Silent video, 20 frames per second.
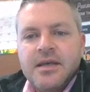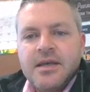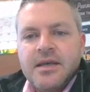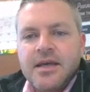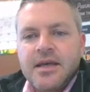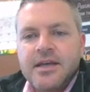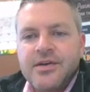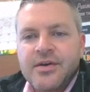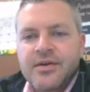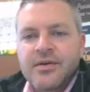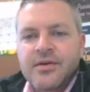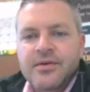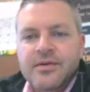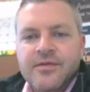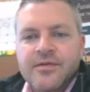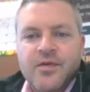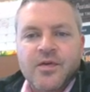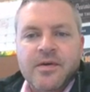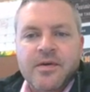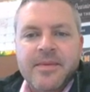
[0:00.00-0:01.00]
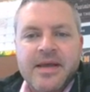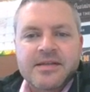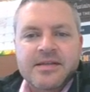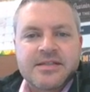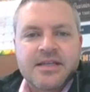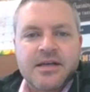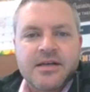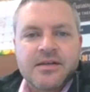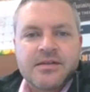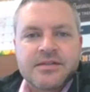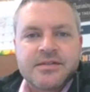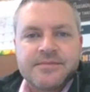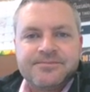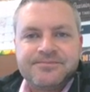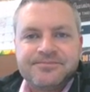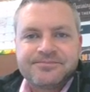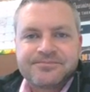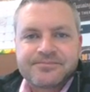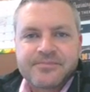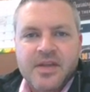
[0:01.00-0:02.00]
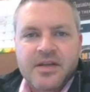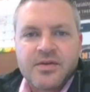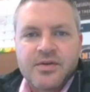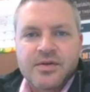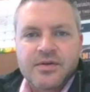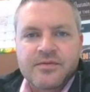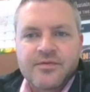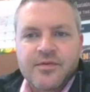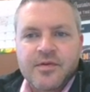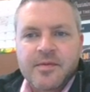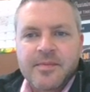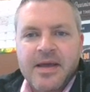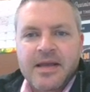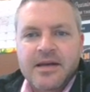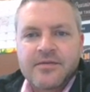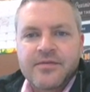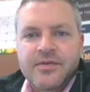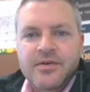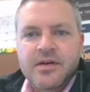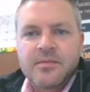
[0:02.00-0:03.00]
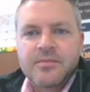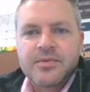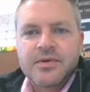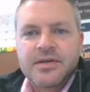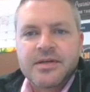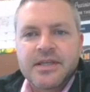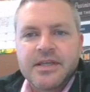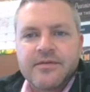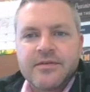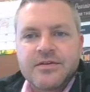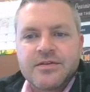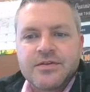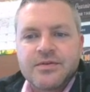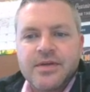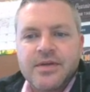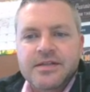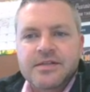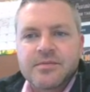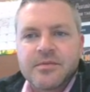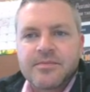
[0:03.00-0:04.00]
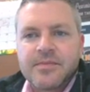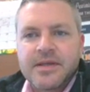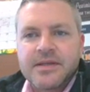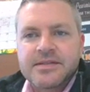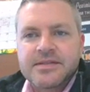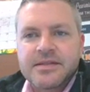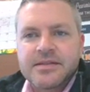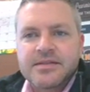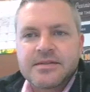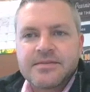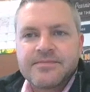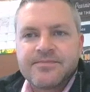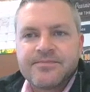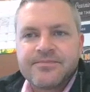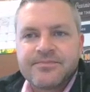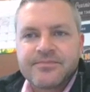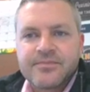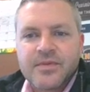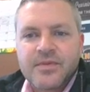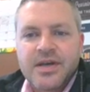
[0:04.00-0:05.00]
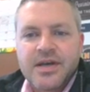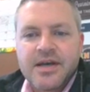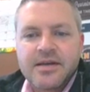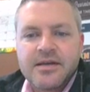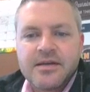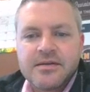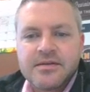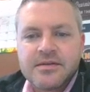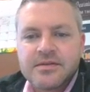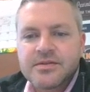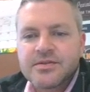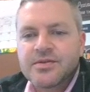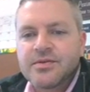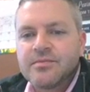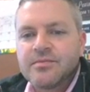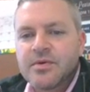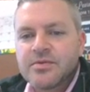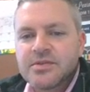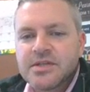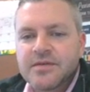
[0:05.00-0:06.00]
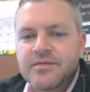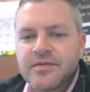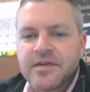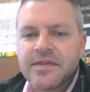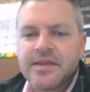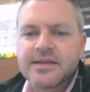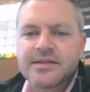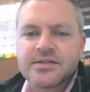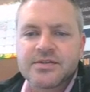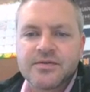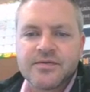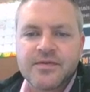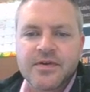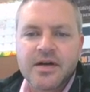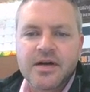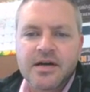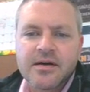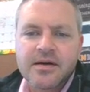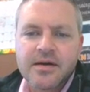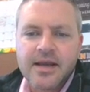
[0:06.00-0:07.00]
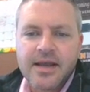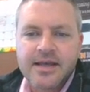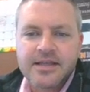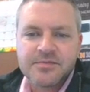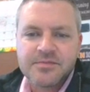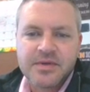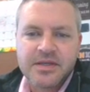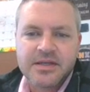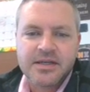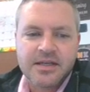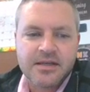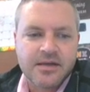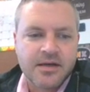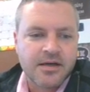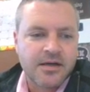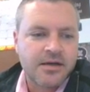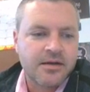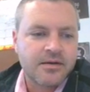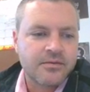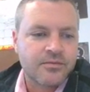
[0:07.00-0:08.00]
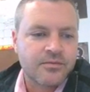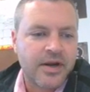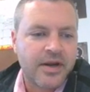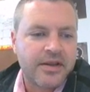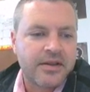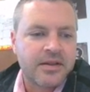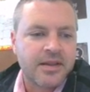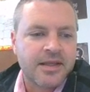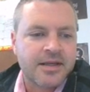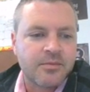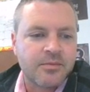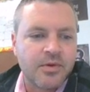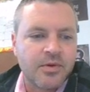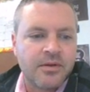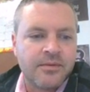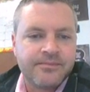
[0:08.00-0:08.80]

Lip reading: and you can go to format cells and you can format it for number and give it 2 decimal places. Okay. So most everything so far has been right clickable.